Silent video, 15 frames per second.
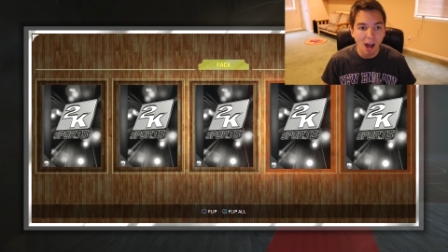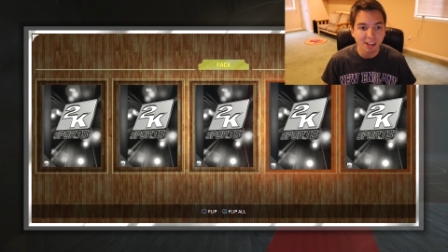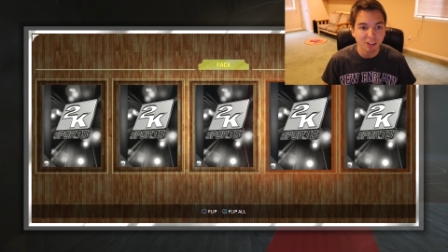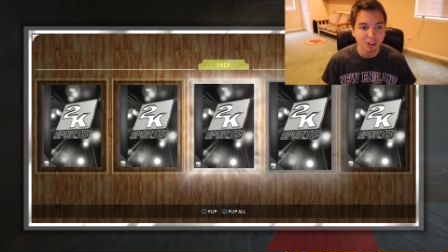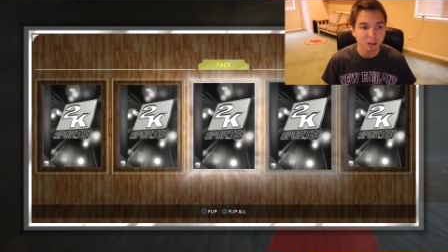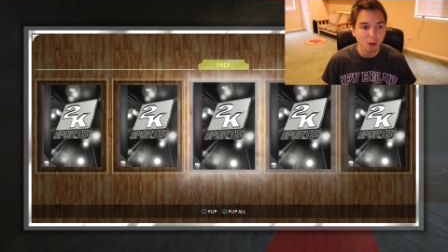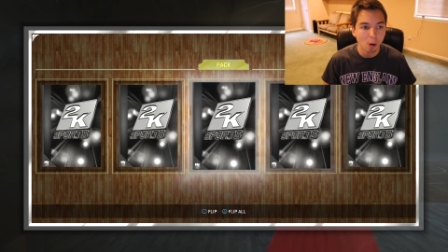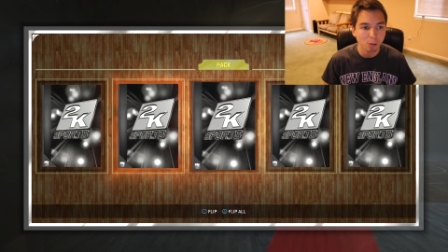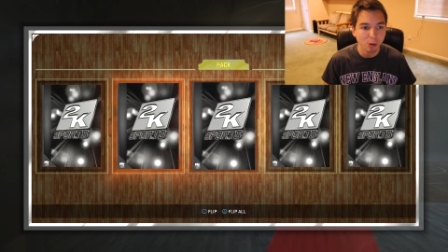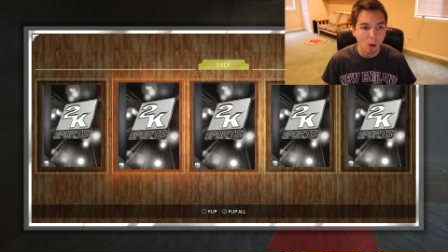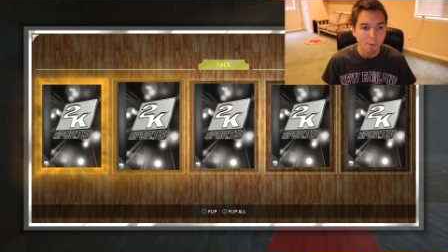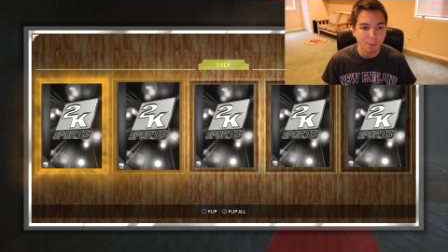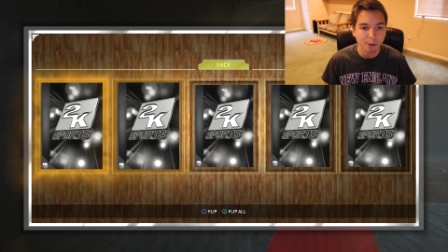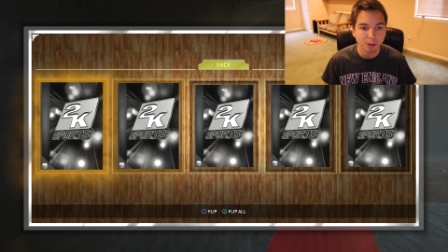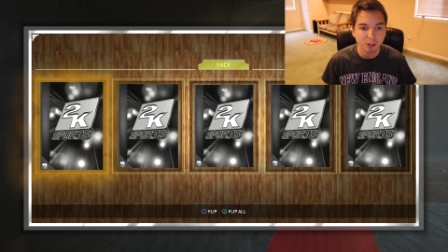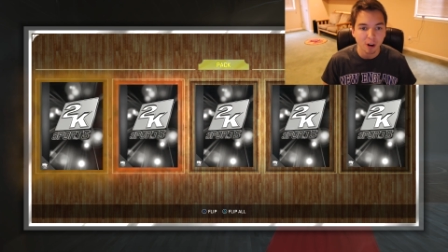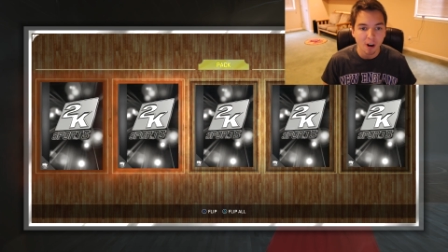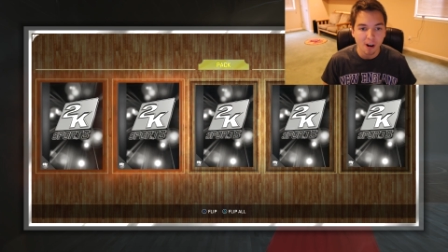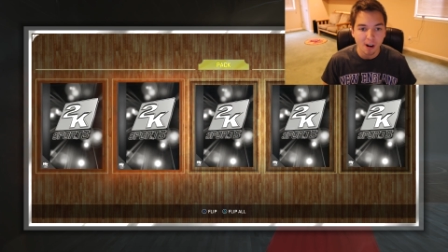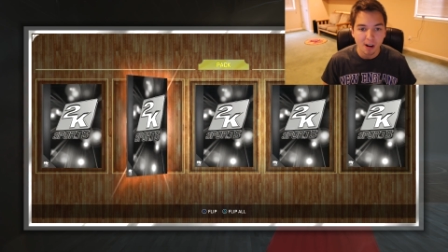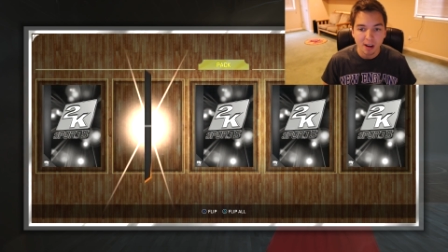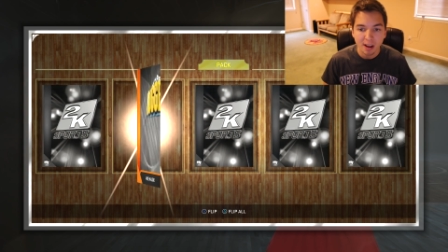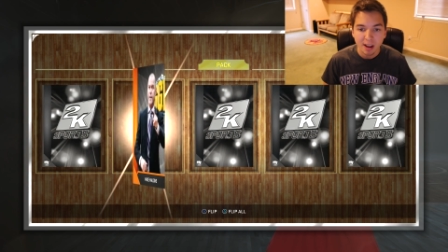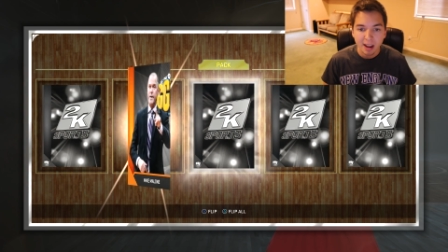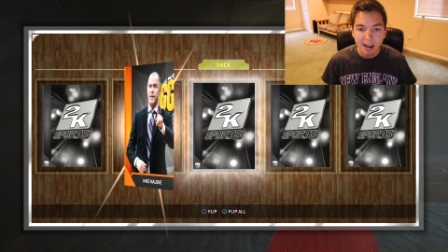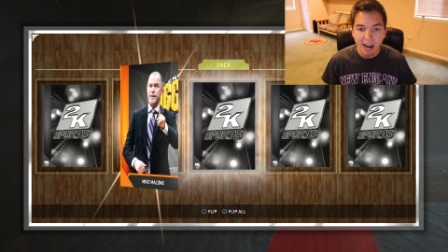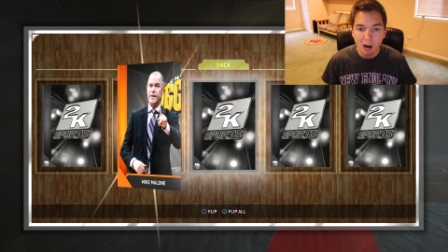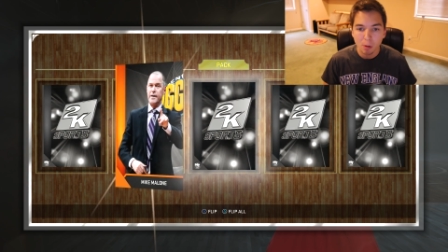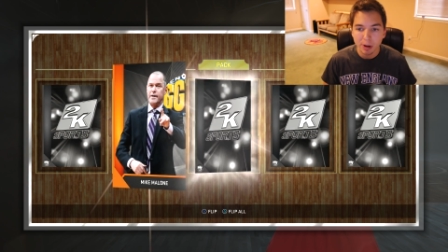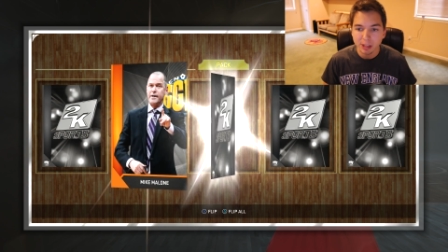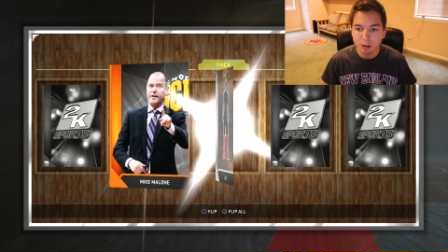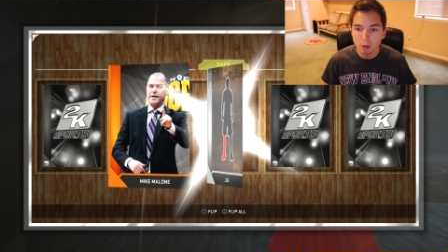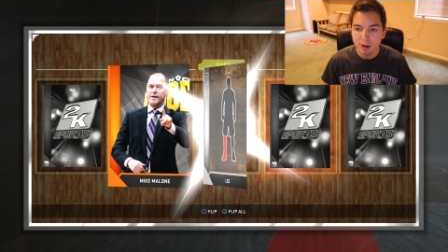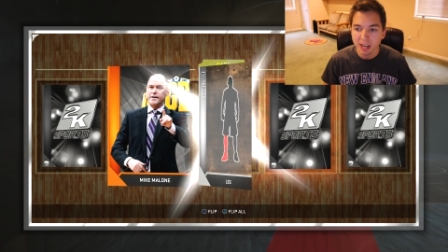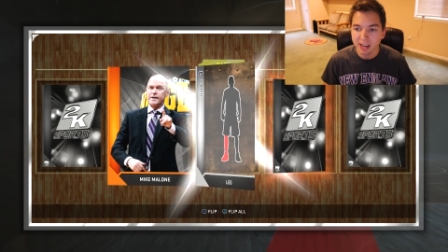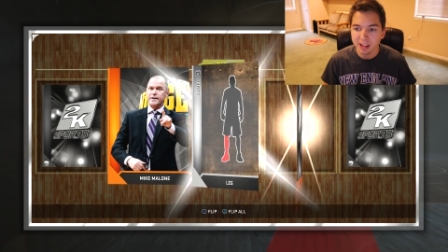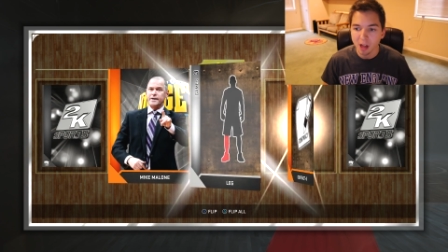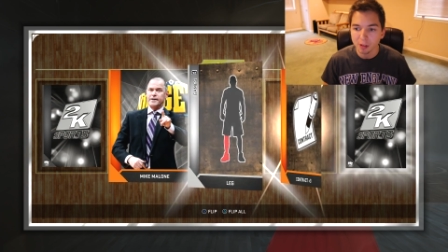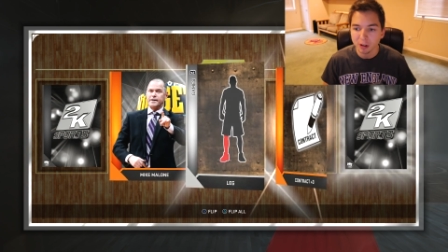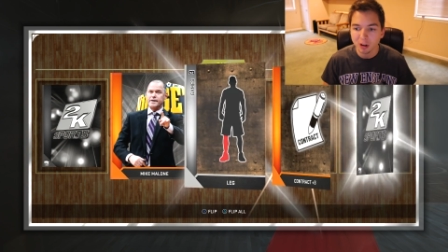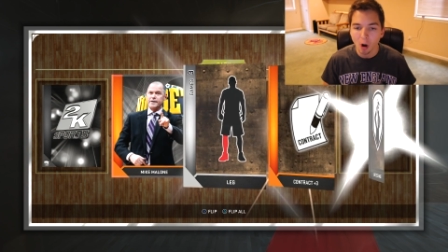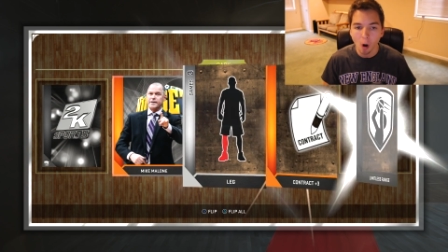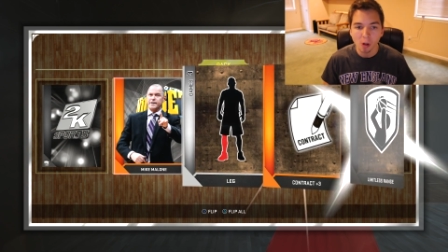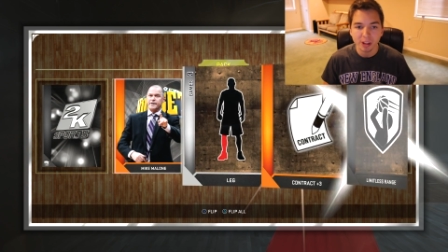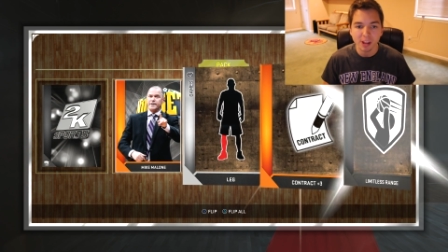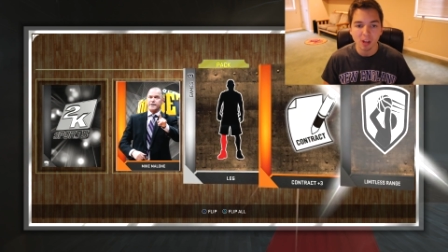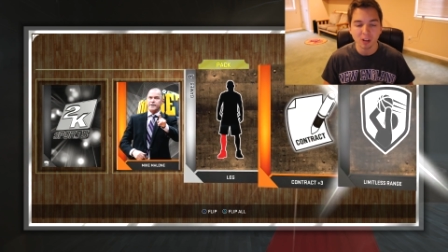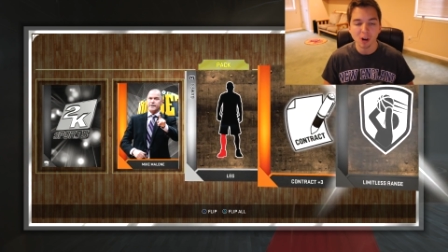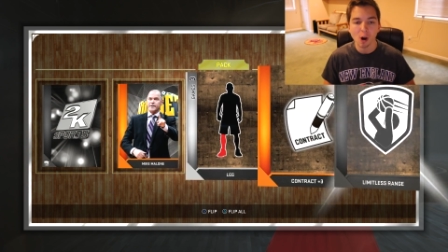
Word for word: I just don't know for sure. Here we do get another gold, another